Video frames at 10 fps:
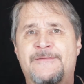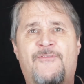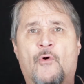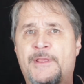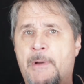
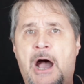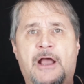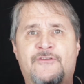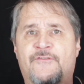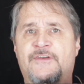
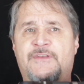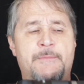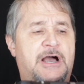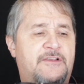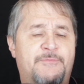$40 or
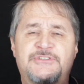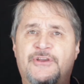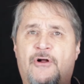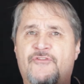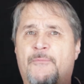$50, but you
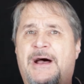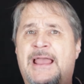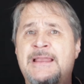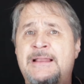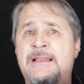can also
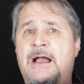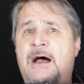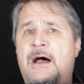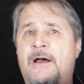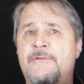buy
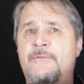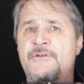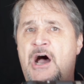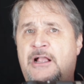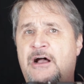
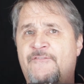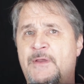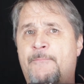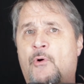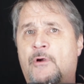knockoff
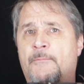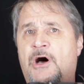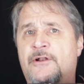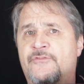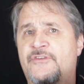import
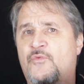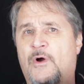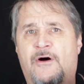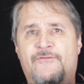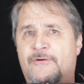models as
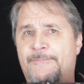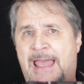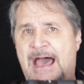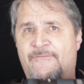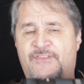well for
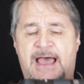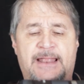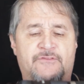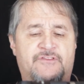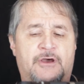half
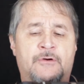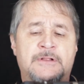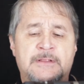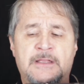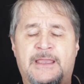that. So,
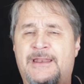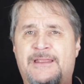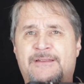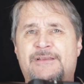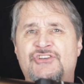and
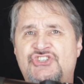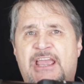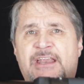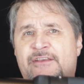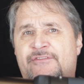a
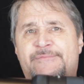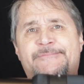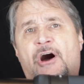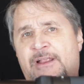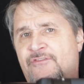shade is,
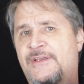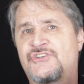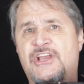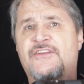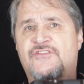honestly, a
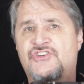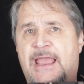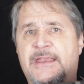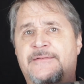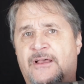shade's a
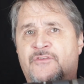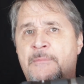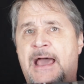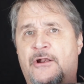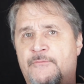shade. Doesn't
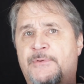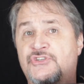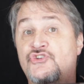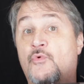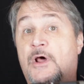matter,
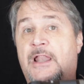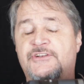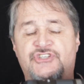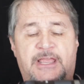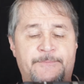but you do want a
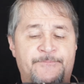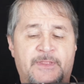lens shade.